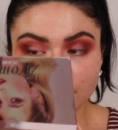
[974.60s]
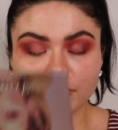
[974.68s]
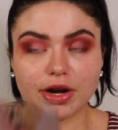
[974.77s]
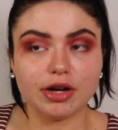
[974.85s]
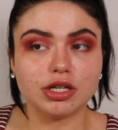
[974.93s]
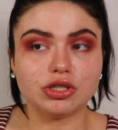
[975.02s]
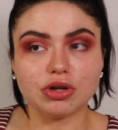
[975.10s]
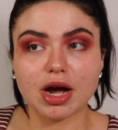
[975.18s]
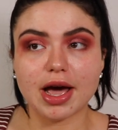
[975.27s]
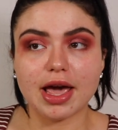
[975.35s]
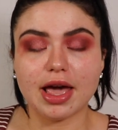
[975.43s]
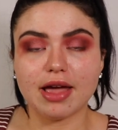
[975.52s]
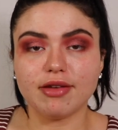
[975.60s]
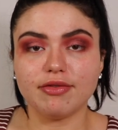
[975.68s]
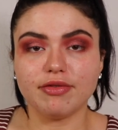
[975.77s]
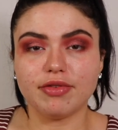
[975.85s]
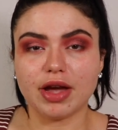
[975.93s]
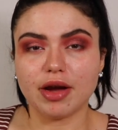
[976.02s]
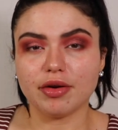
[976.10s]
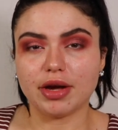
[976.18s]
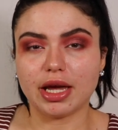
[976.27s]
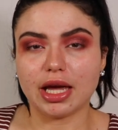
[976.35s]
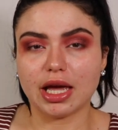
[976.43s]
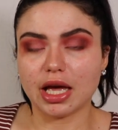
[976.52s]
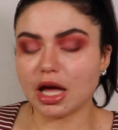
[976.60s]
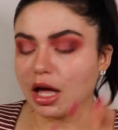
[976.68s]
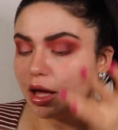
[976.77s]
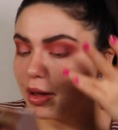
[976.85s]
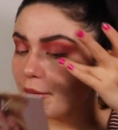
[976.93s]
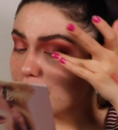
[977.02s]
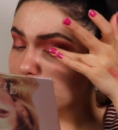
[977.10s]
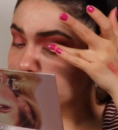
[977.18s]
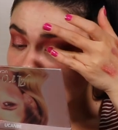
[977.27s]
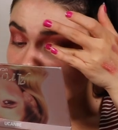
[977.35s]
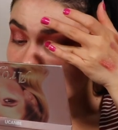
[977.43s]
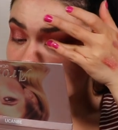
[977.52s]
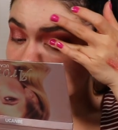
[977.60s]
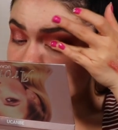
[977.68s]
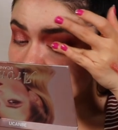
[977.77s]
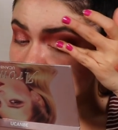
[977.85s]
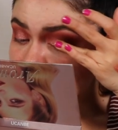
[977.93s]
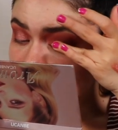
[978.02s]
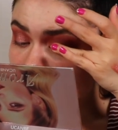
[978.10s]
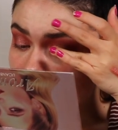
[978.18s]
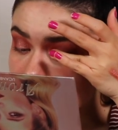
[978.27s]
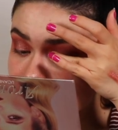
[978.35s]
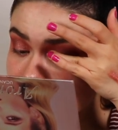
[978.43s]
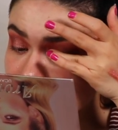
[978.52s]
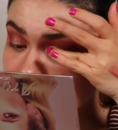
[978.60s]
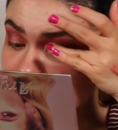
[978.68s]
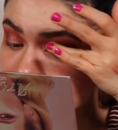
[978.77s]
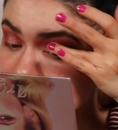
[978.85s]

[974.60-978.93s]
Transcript: very dry and very, very chalky.